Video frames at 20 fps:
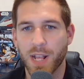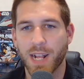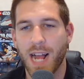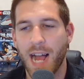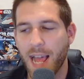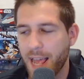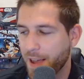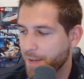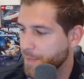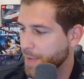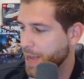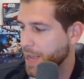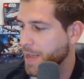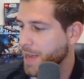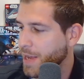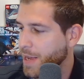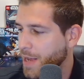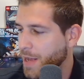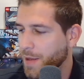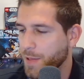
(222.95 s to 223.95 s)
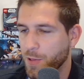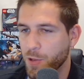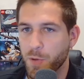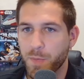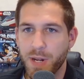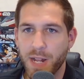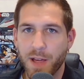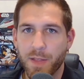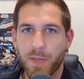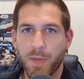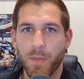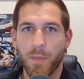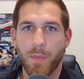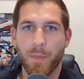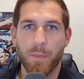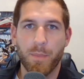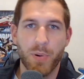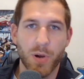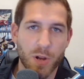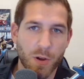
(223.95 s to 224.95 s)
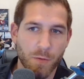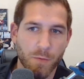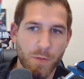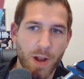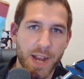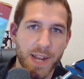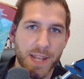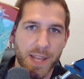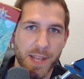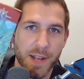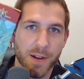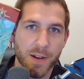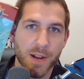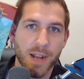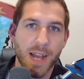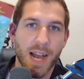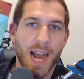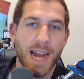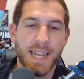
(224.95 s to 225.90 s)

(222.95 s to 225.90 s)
Like, I have my Lumineth book right here.